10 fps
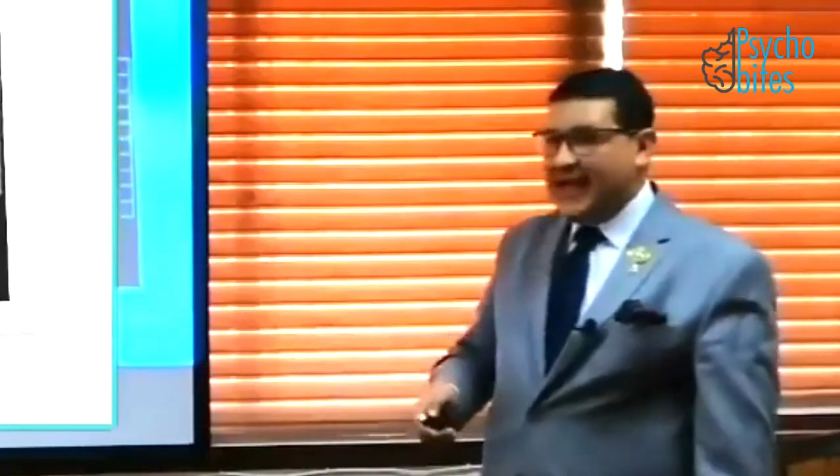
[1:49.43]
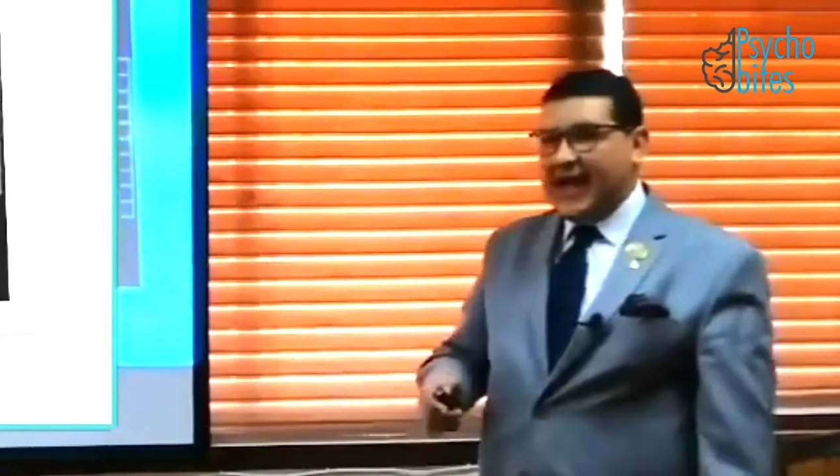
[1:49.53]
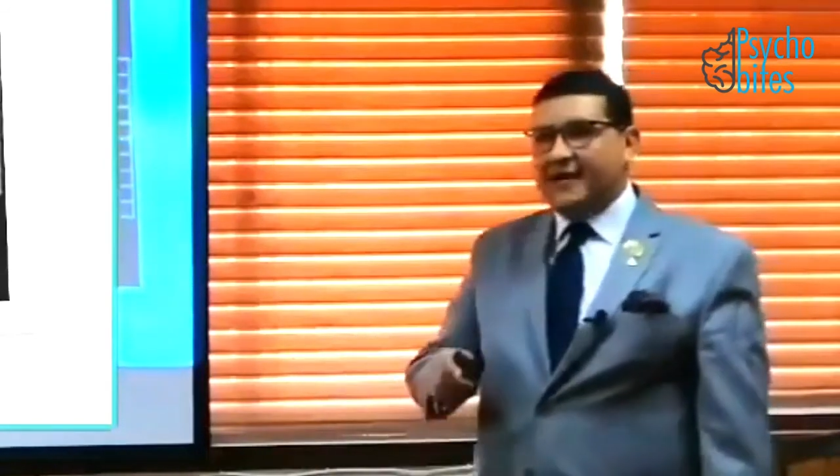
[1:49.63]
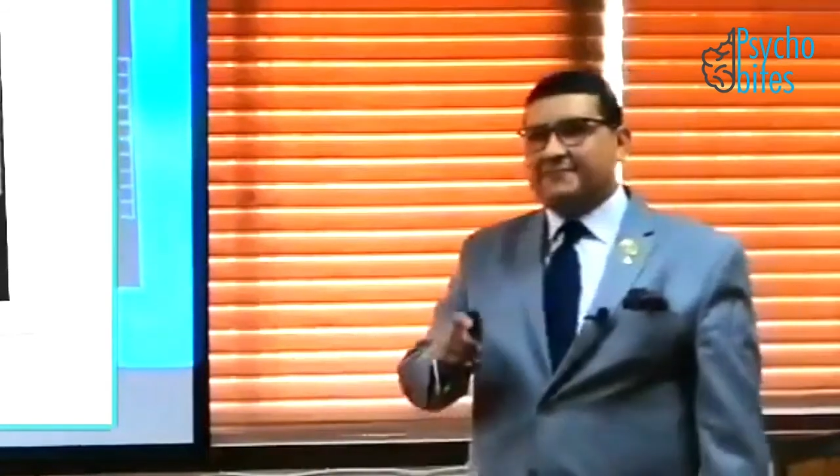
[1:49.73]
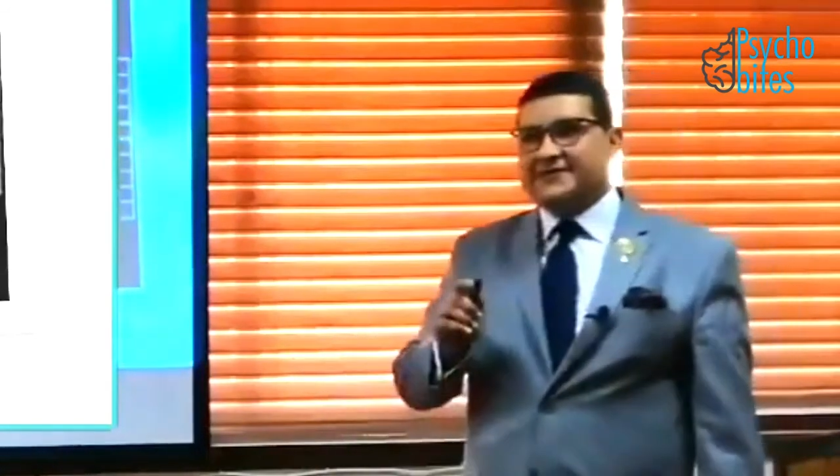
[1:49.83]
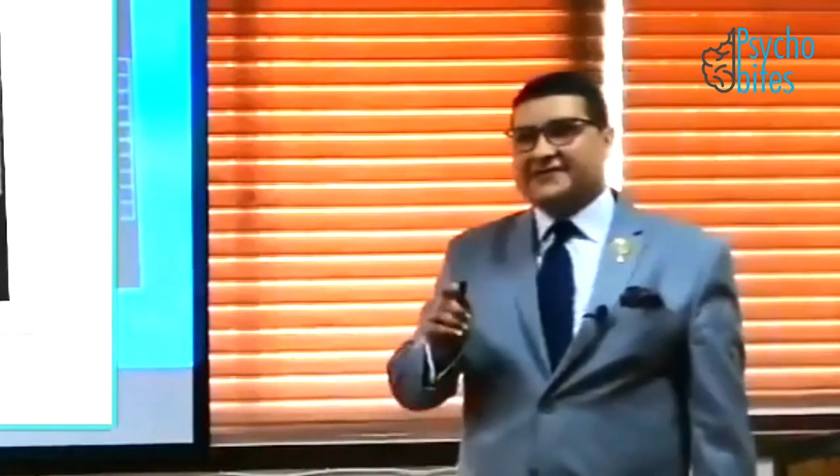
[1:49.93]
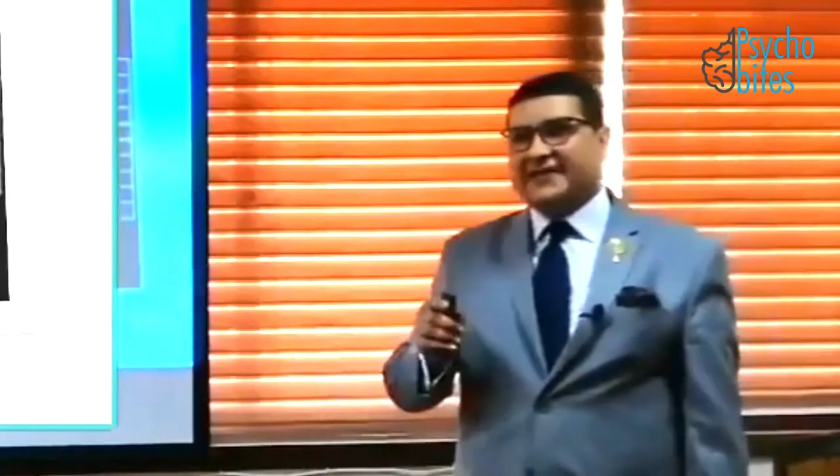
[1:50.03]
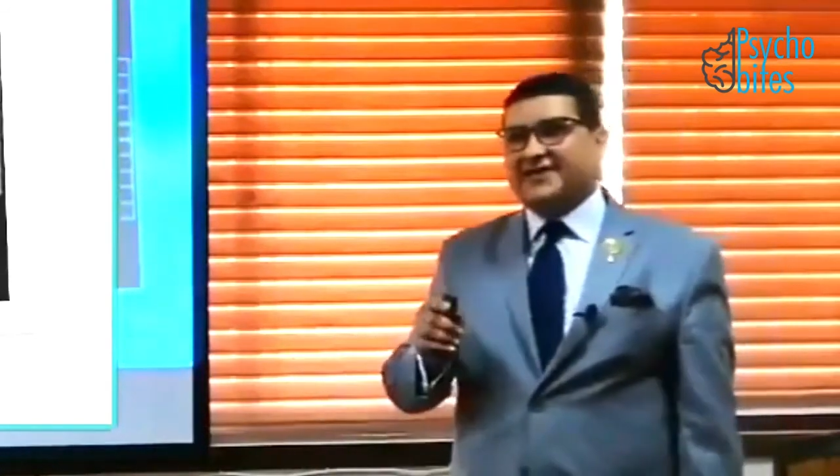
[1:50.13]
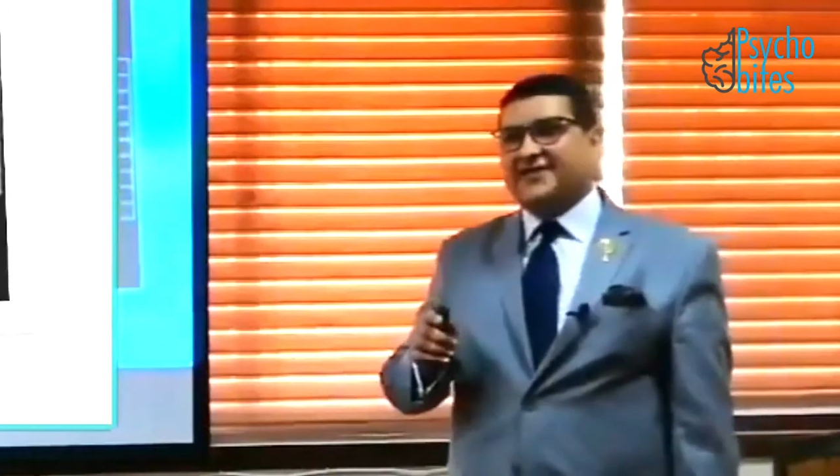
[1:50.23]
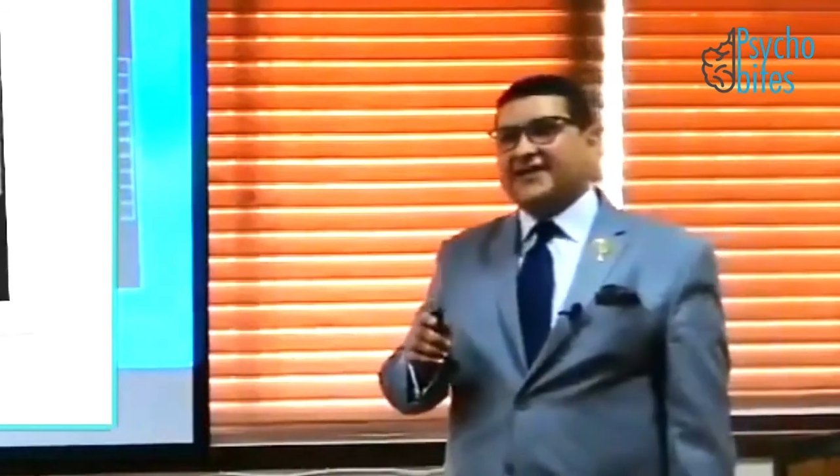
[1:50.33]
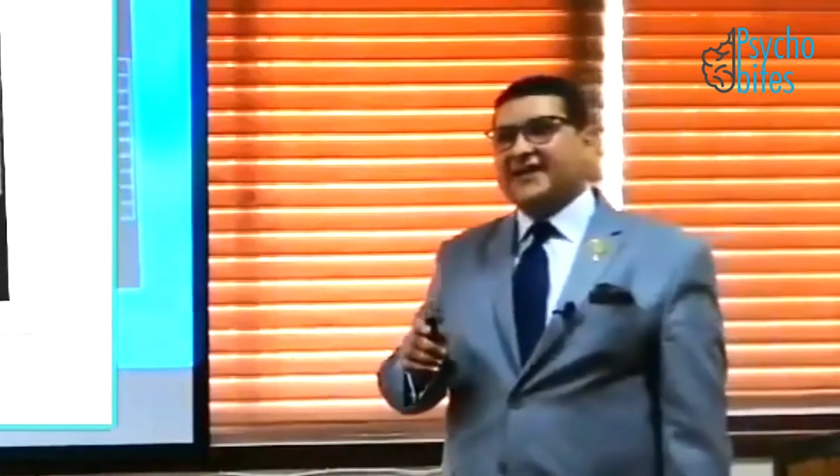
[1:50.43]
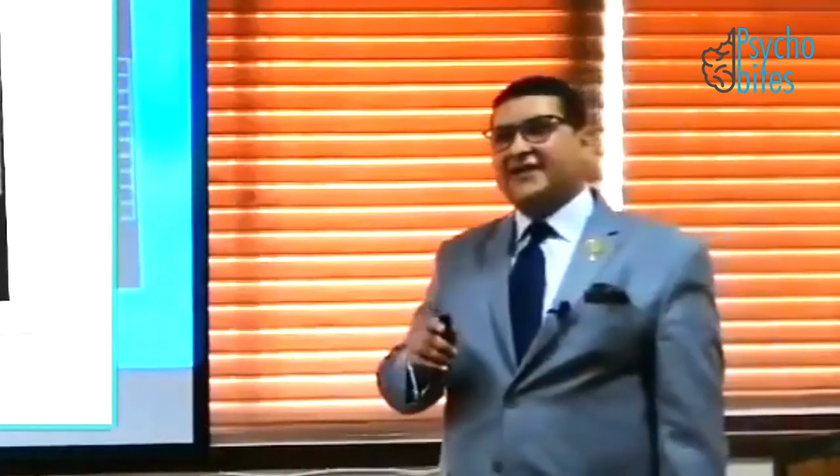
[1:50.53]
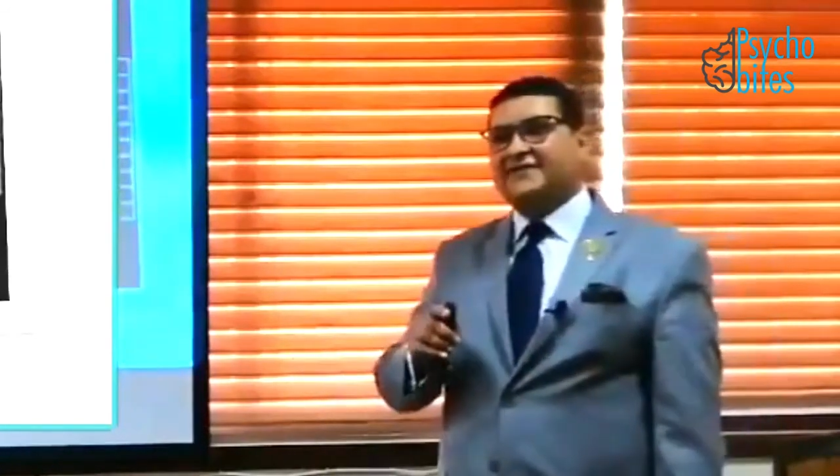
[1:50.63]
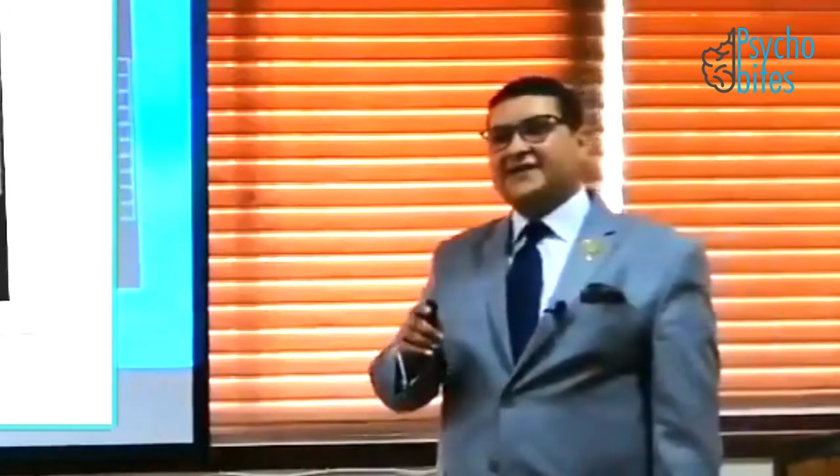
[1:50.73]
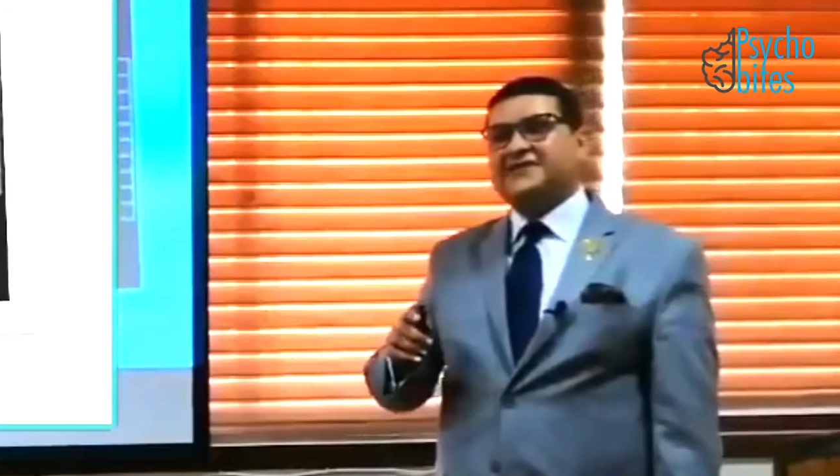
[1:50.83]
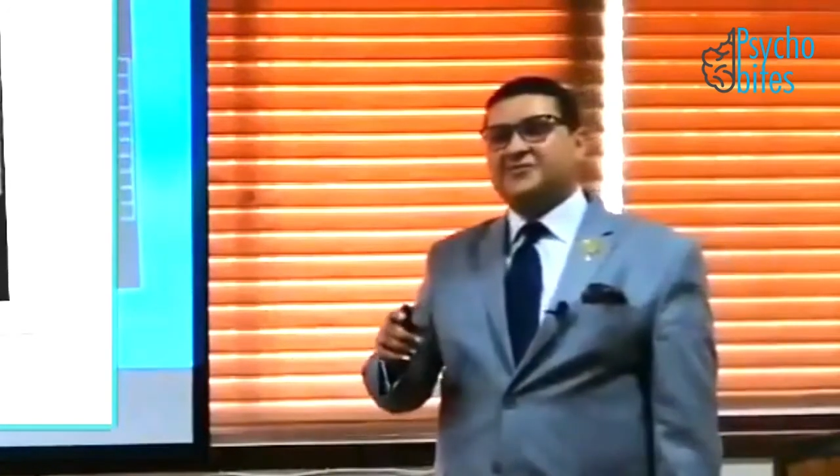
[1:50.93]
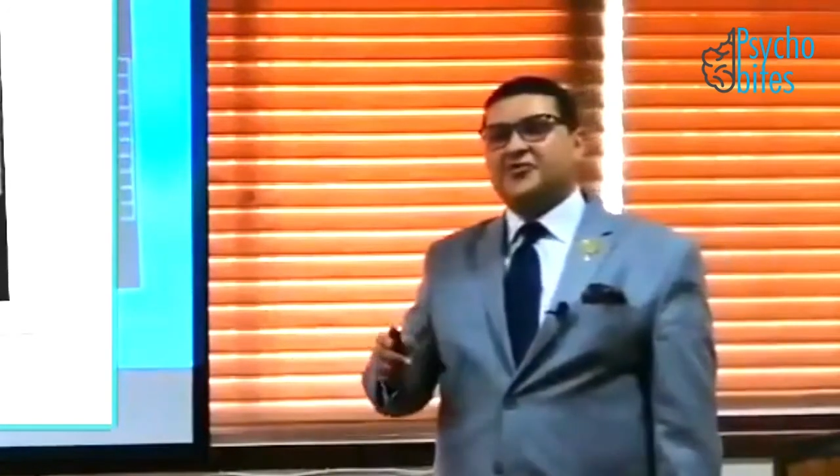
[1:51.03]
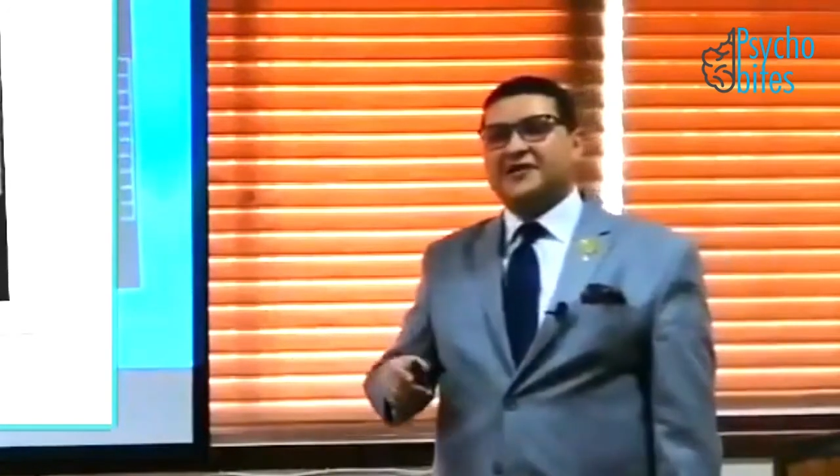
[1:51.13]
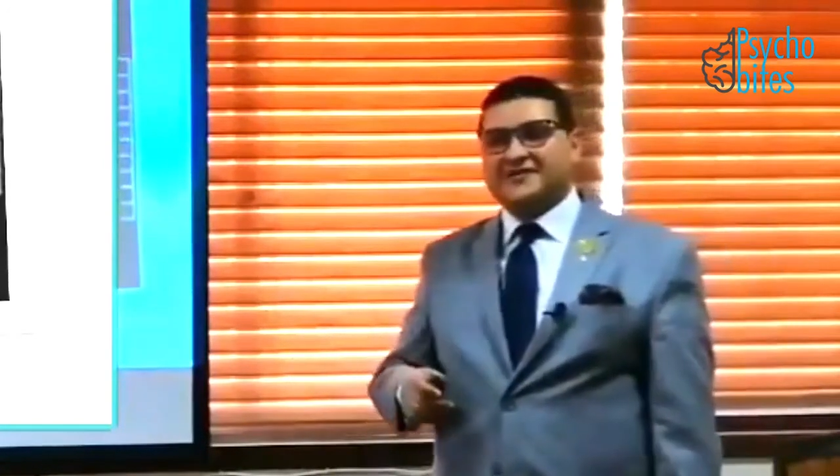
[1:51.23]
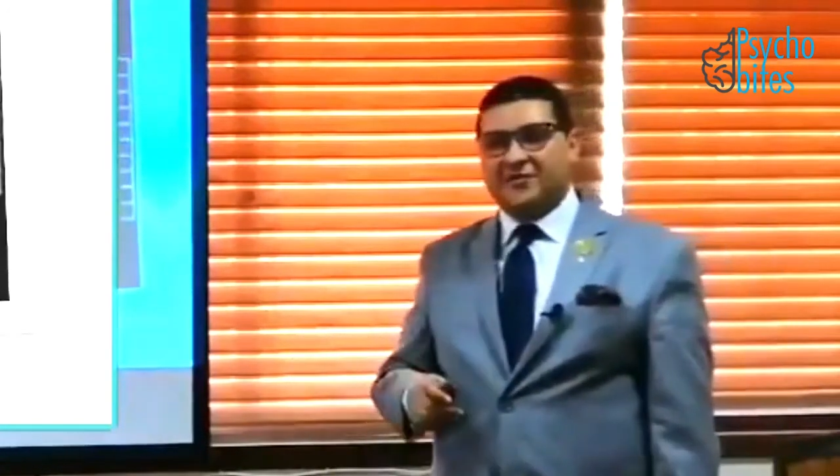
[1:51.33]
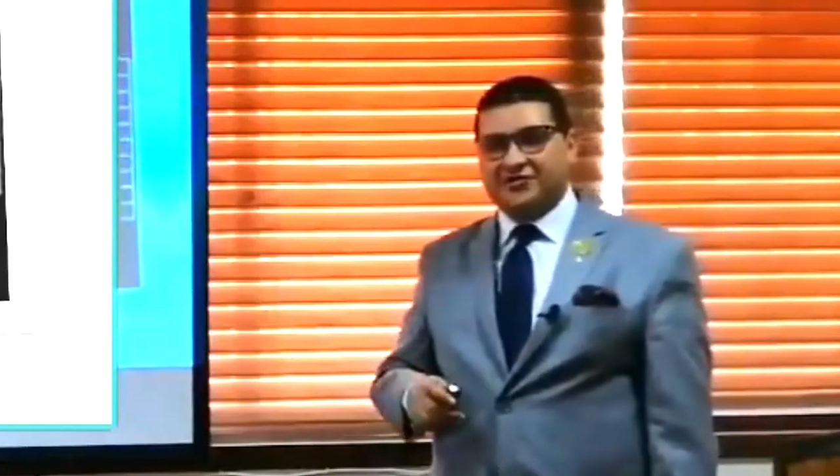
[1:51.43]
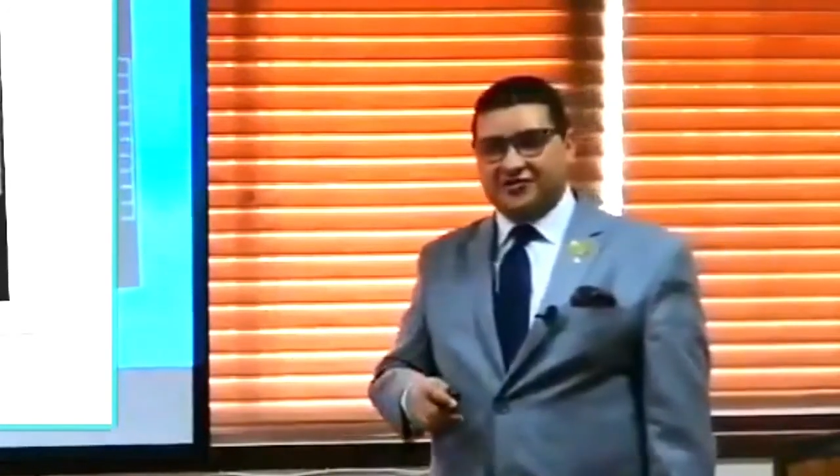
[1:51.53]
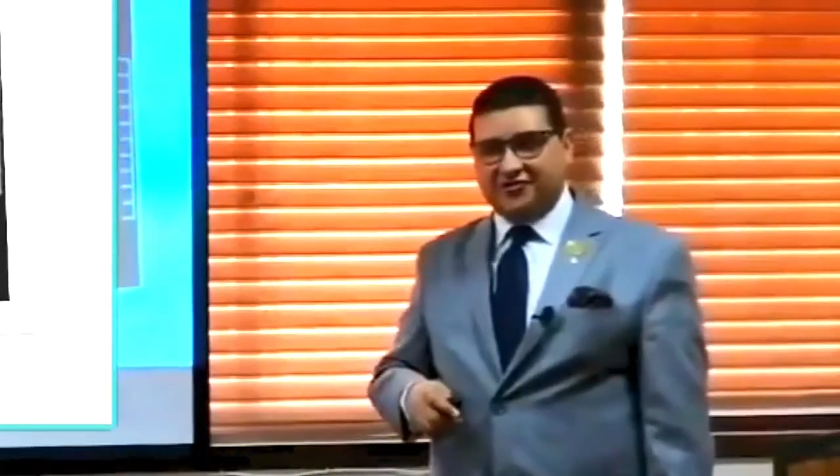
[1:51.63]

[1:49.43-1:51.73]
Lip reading: and particularly if there is poor response to